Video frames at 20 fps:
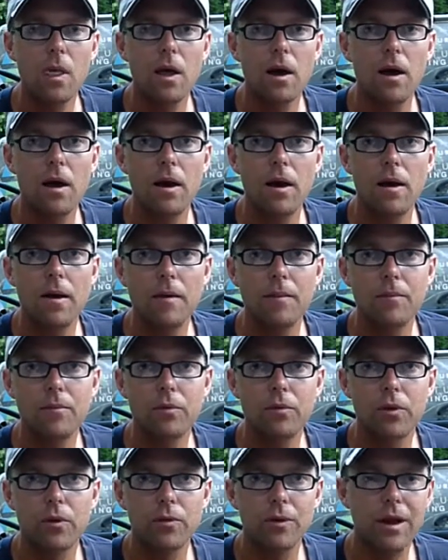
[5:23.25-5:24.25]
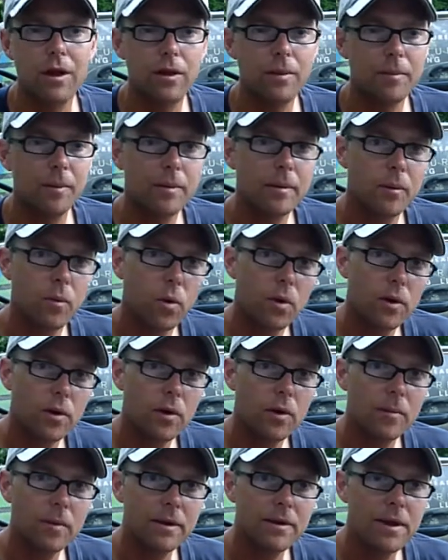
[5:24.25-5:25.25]
So not only am I going to be
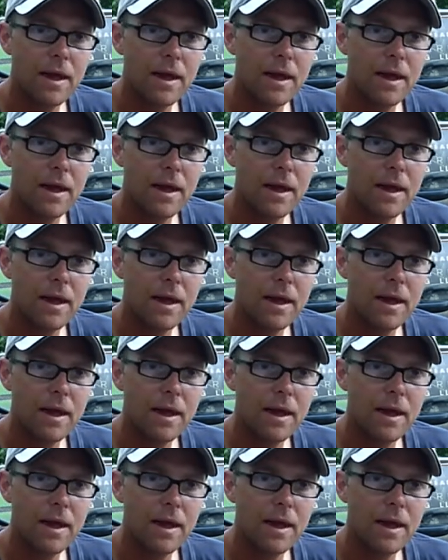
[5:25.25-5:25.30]
working on my